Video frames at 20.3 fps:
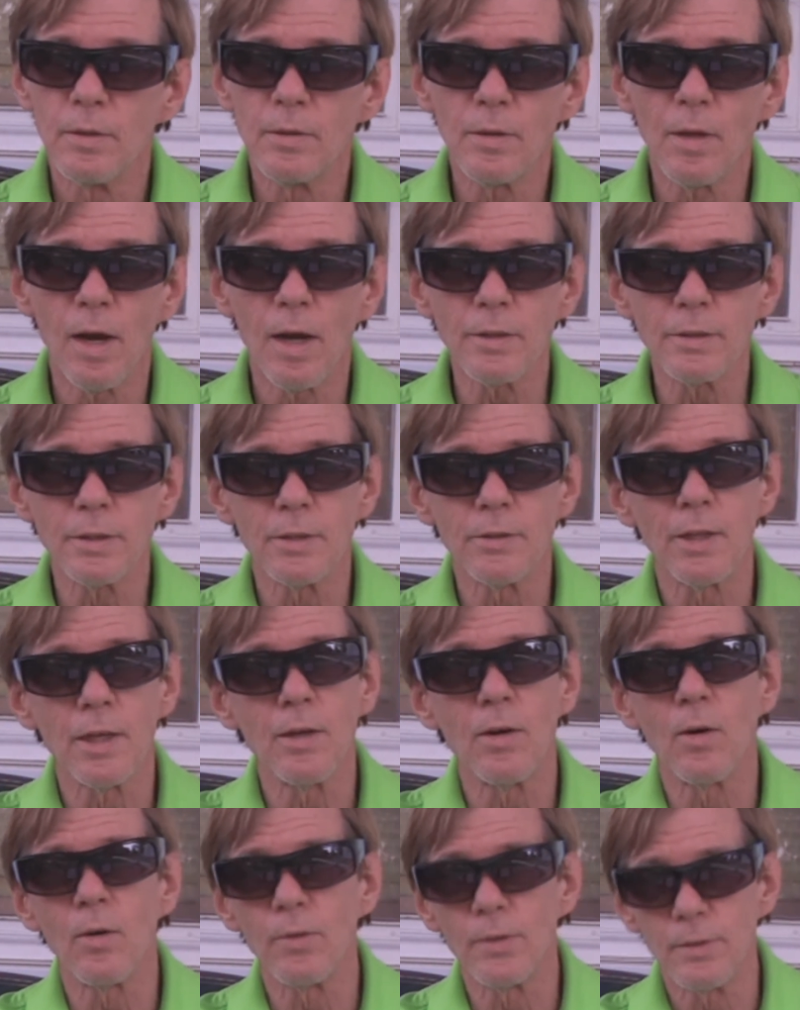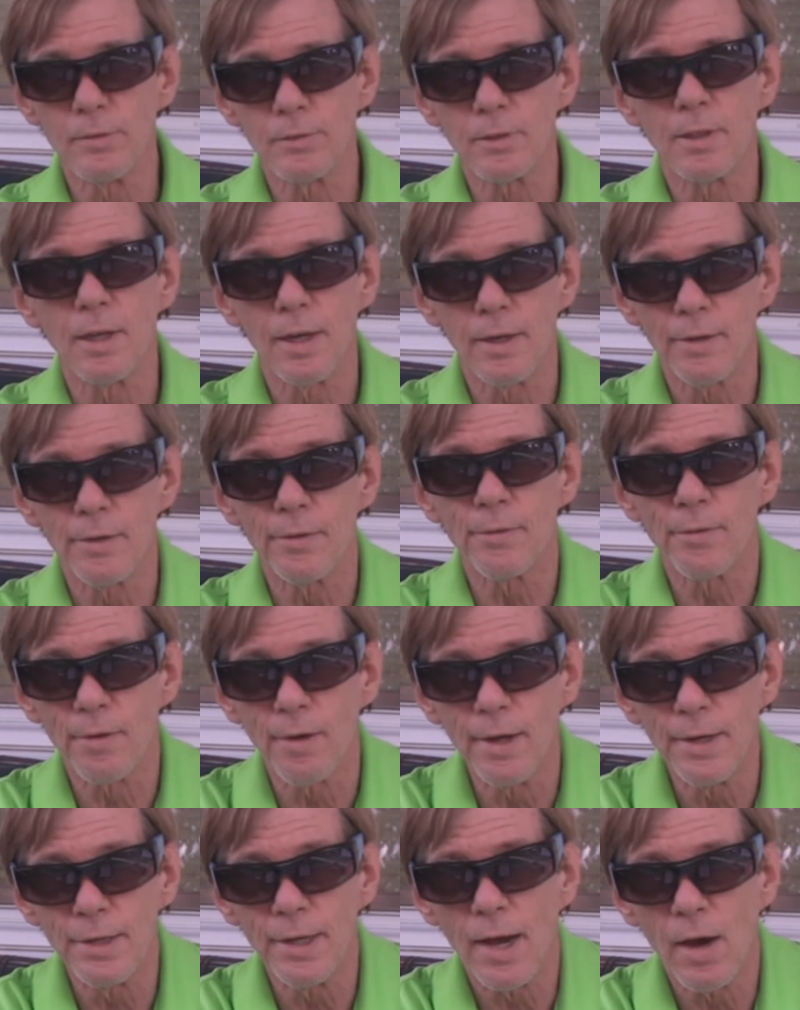Not that they always get it
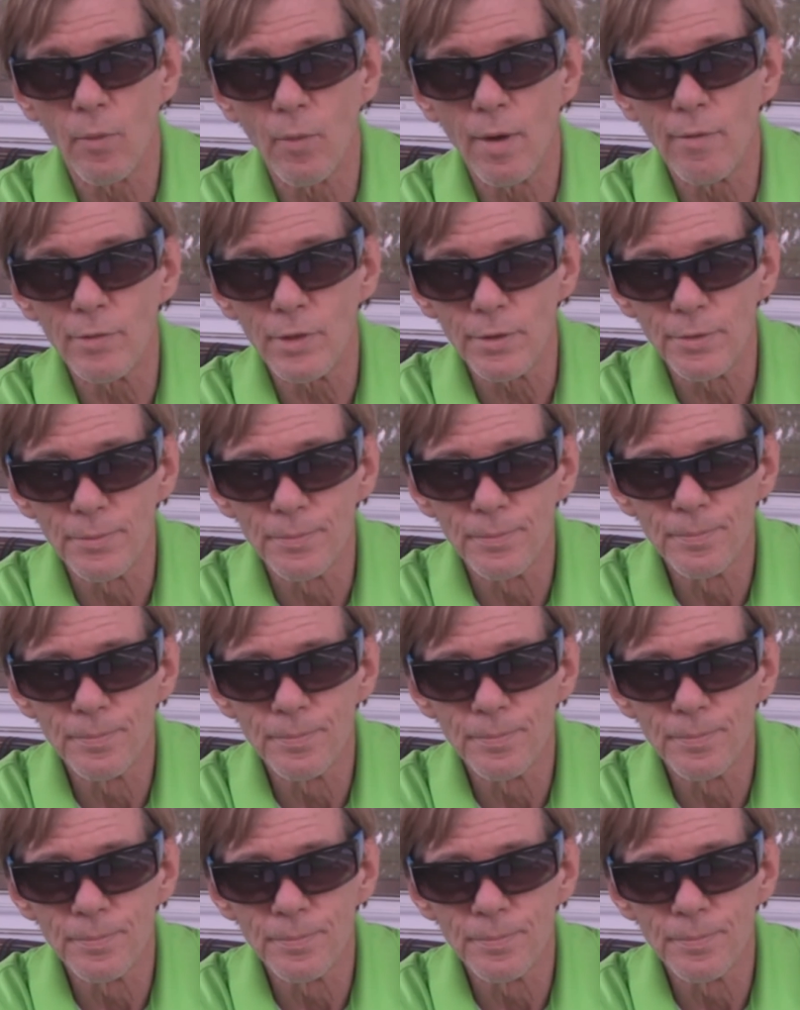right, however.